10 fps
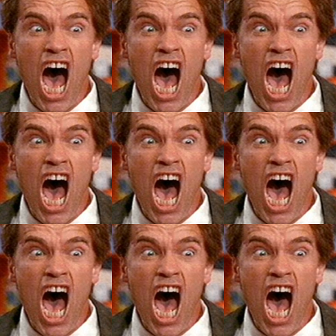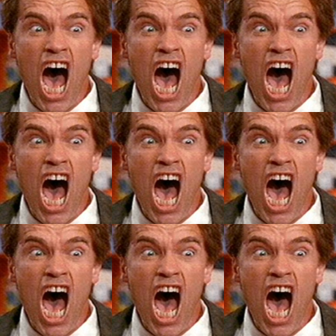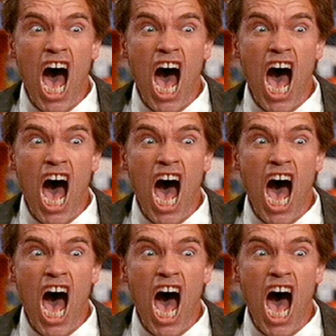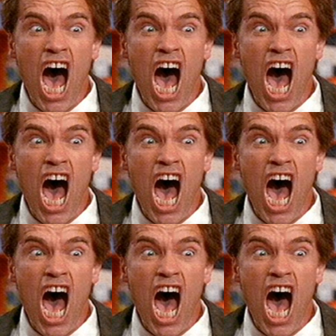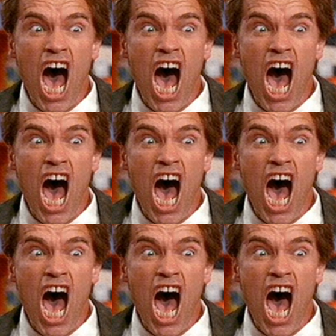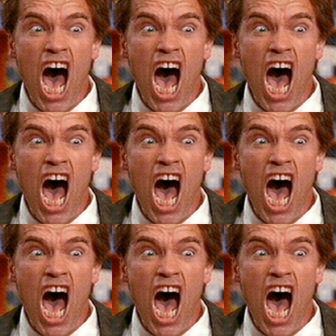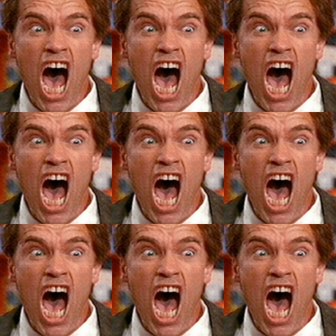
[no speech]